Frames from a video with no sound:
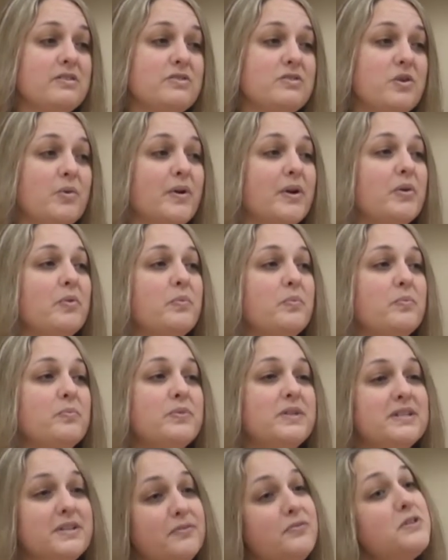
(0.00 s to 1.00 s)
knowing
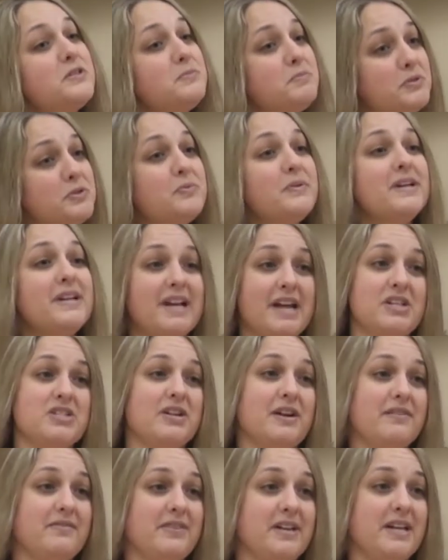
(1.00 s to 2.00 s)
the difference between
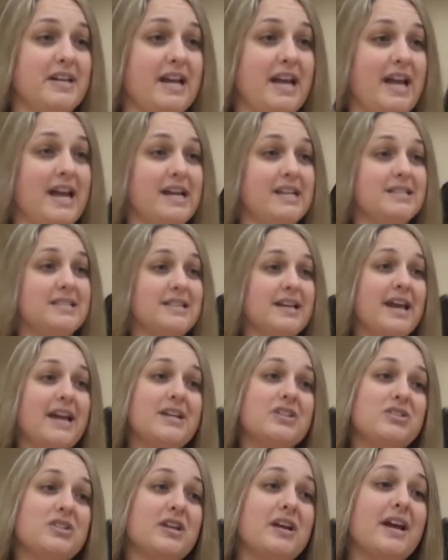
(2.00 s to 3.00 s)
HIV and AIDS.